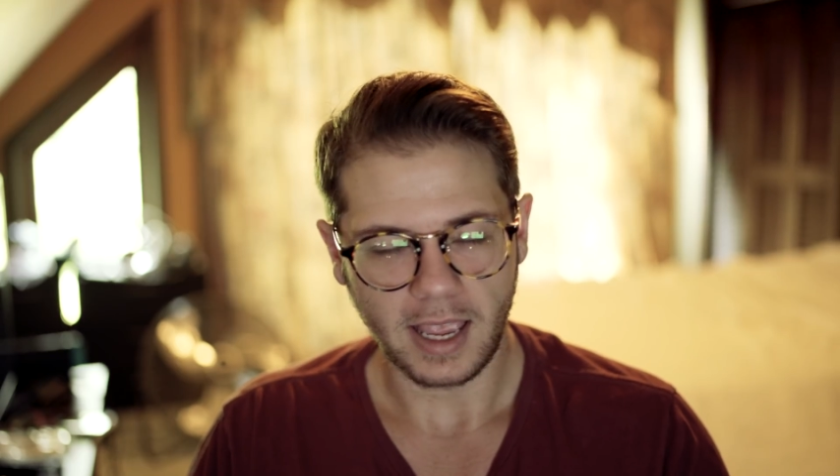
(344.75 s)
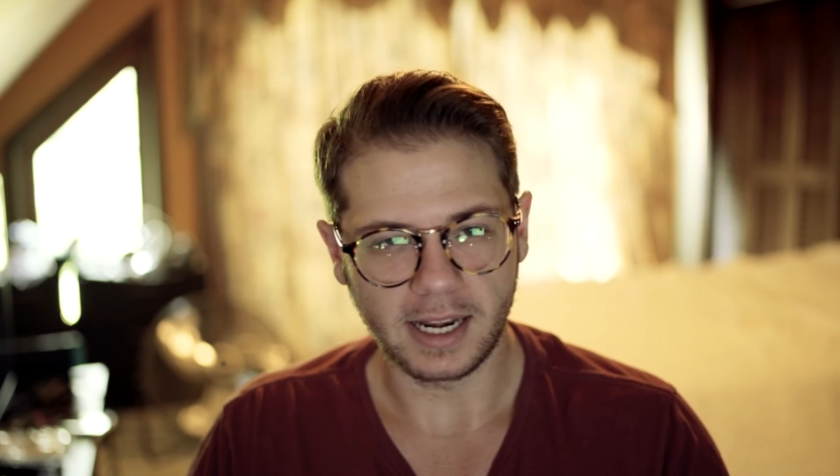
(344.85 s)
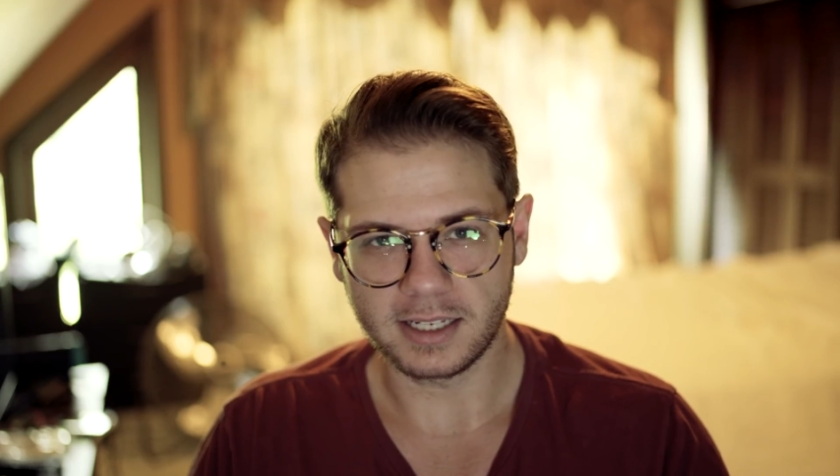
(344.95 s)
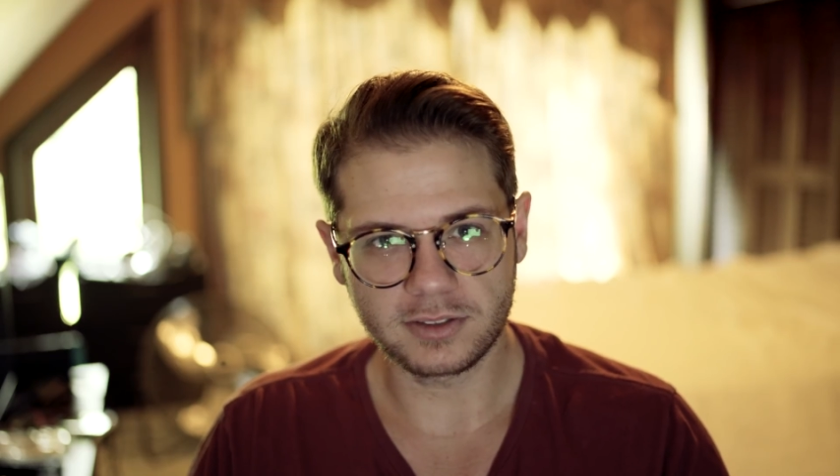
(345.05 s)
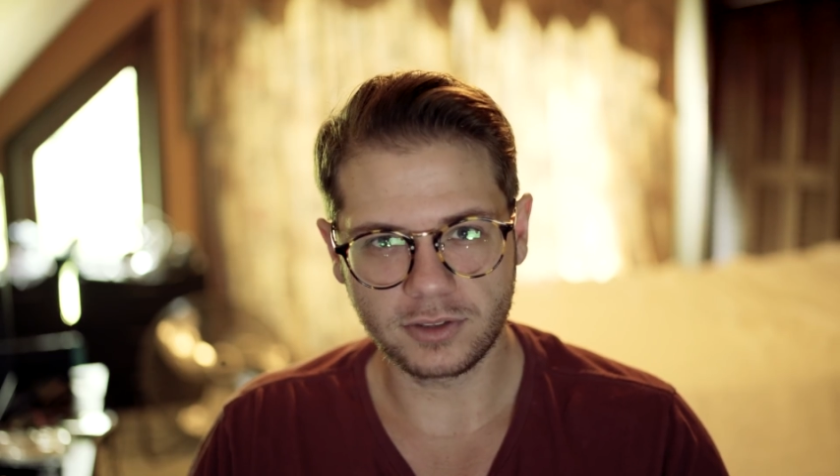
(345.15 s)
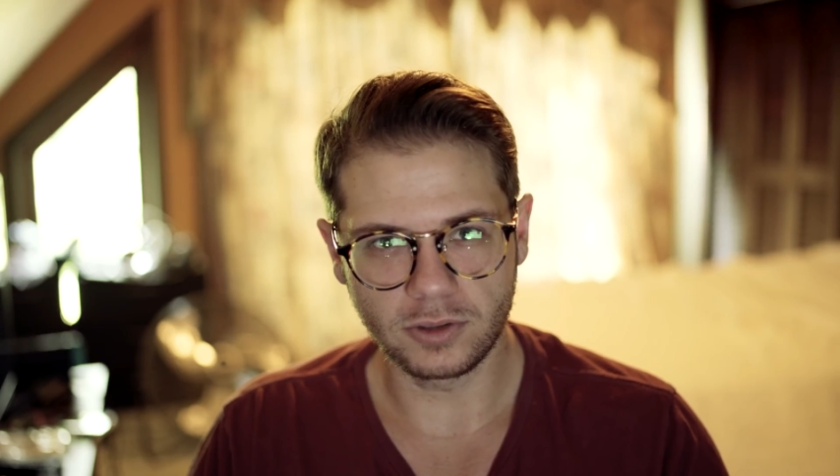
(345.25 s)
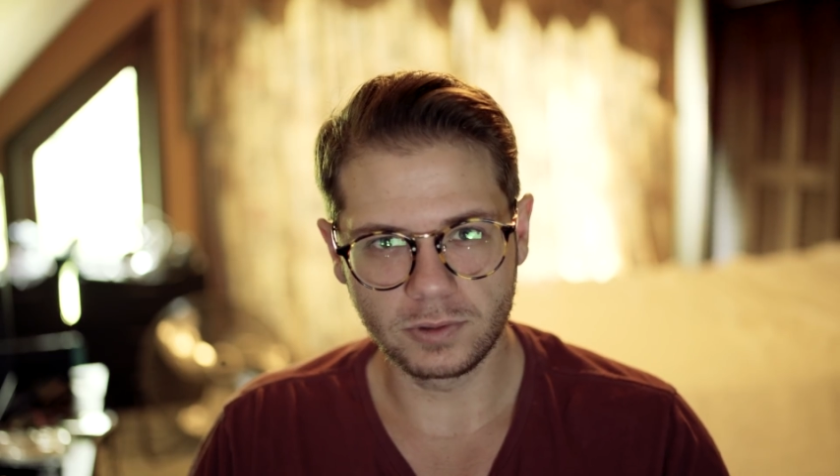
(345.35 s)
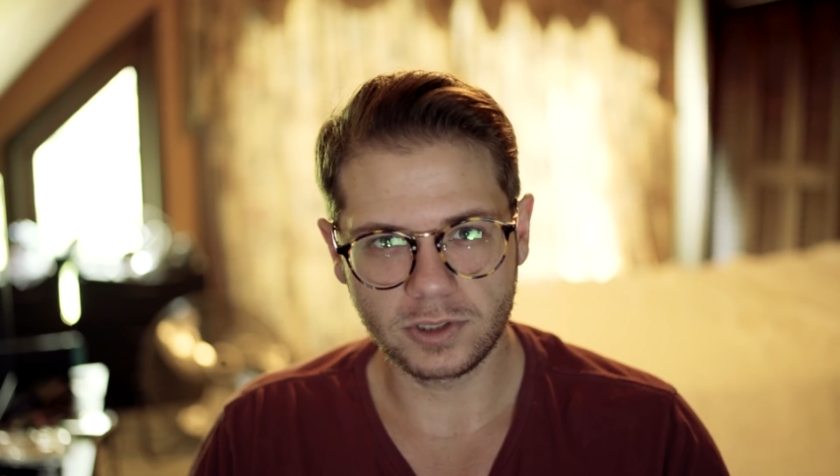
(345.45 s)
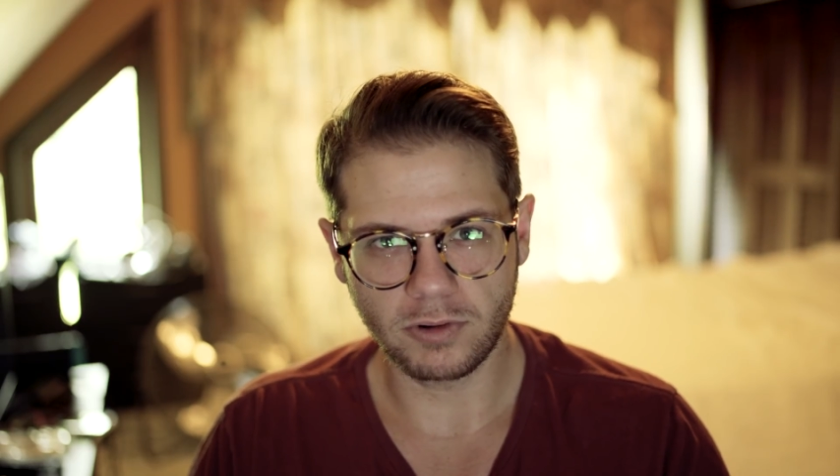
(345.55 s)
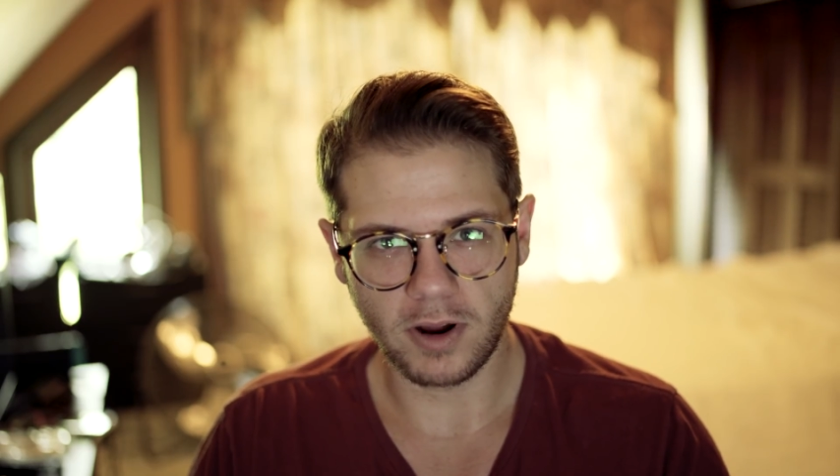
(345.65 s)
an
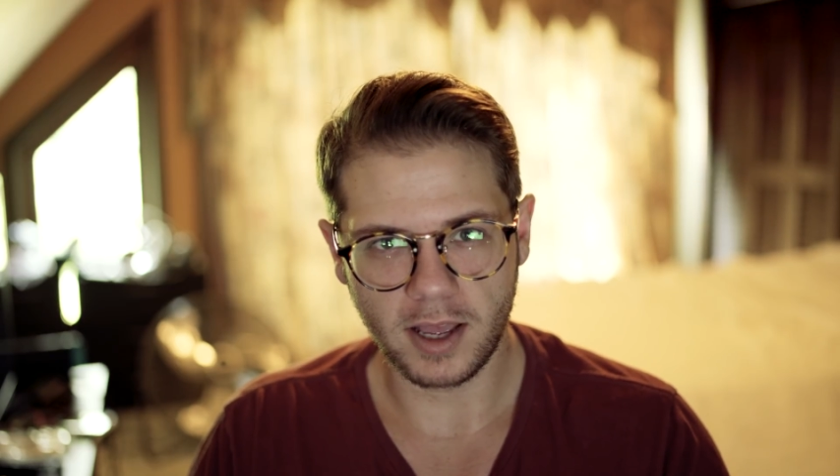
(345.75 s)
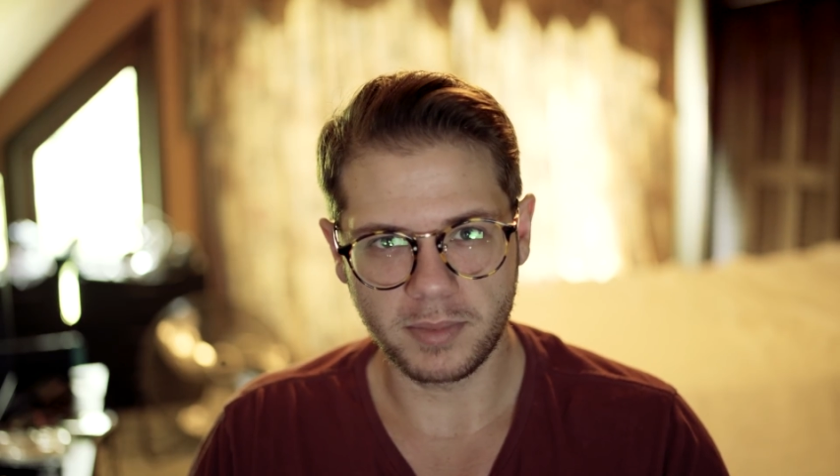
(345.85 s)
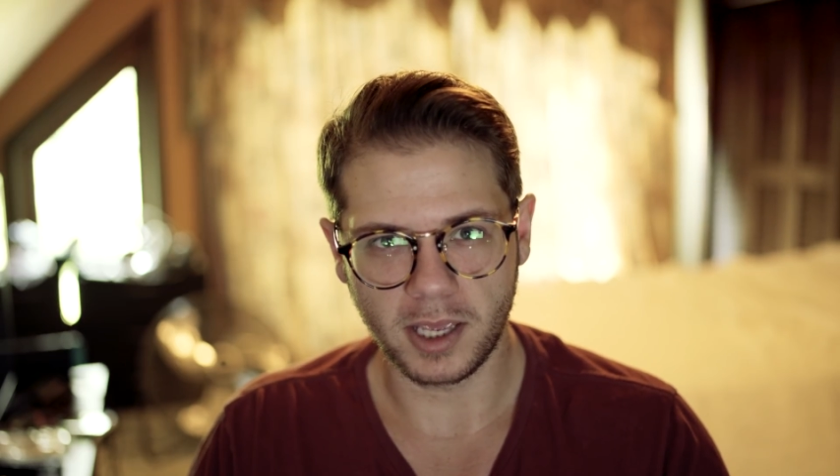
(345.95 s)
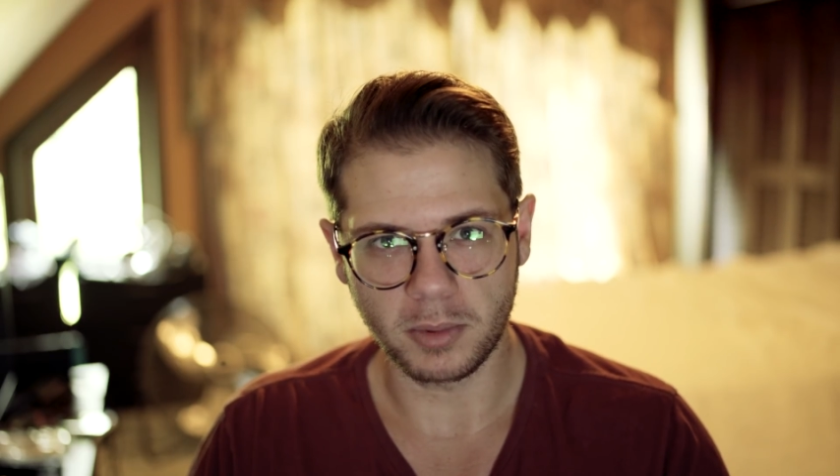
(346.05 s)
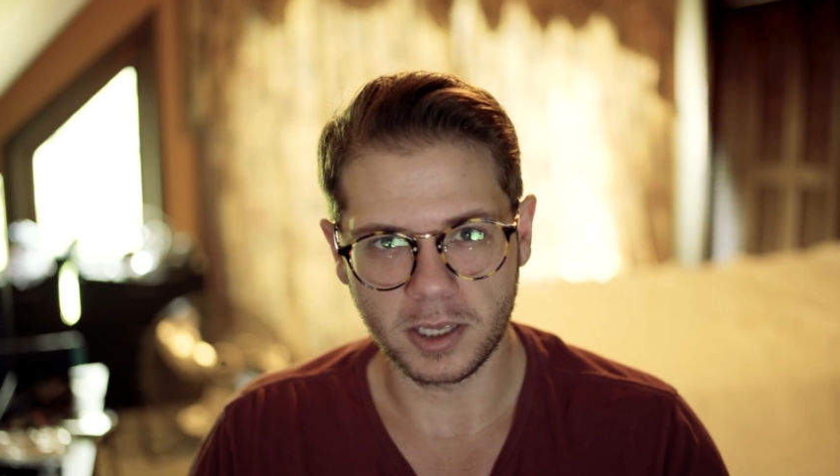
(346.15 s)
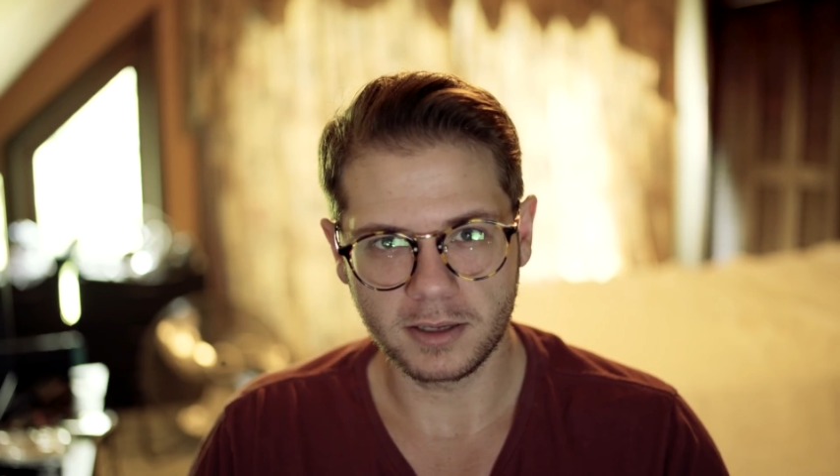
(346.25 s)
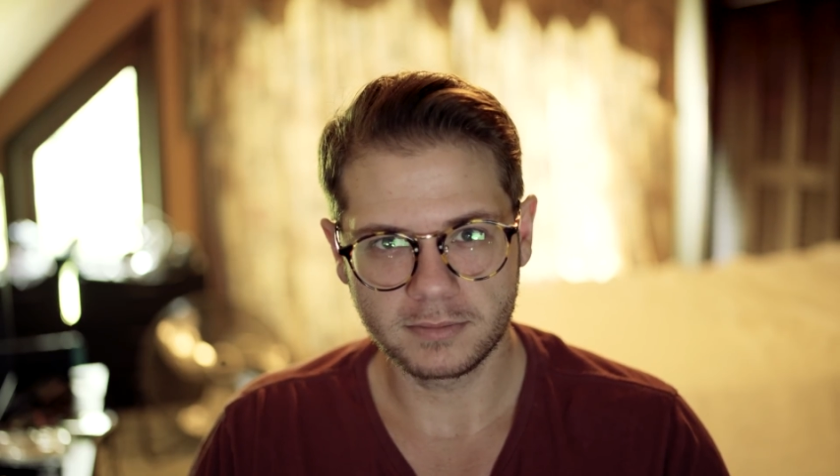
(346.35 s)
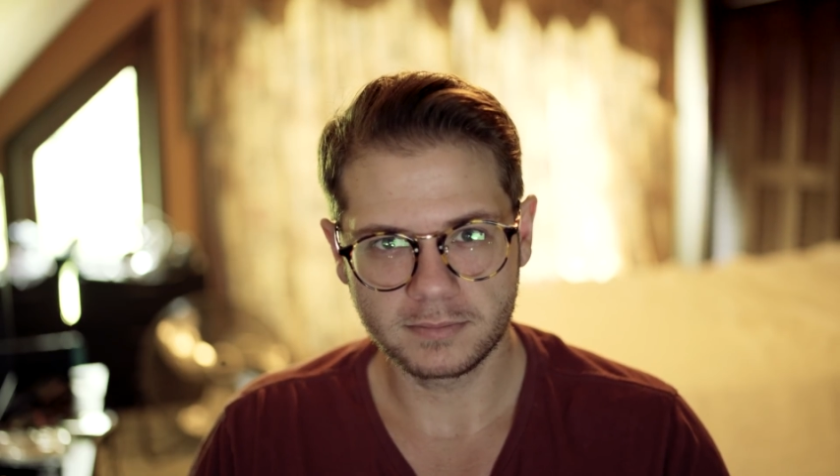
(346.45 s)
excuse crybaby.